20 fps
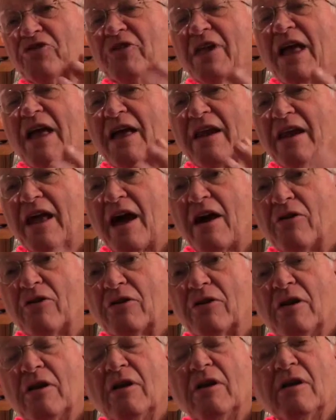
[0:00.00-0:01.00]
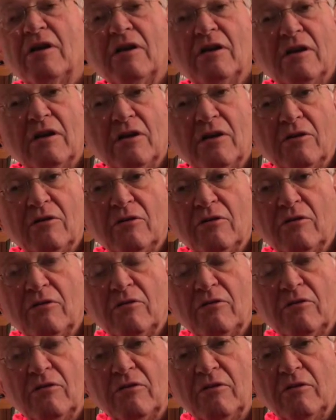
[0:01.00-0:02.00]
stand out
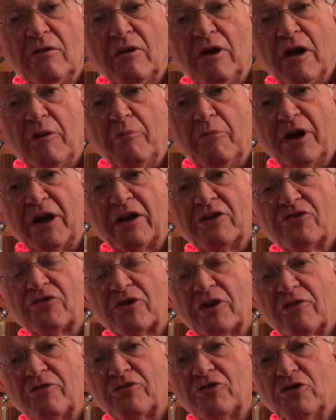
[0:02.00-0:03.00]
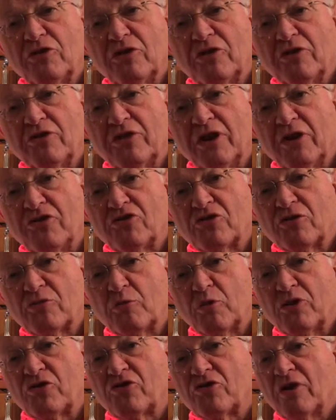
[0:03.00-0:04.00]
and bring itself to your
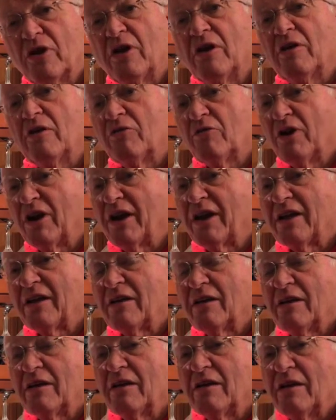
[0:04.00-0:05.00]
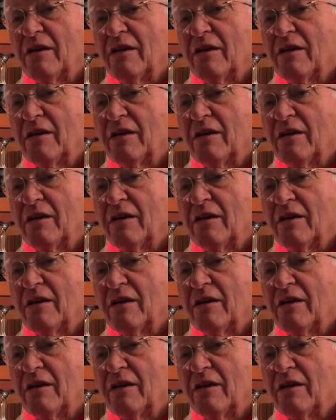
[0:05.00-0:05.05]
attention, which really,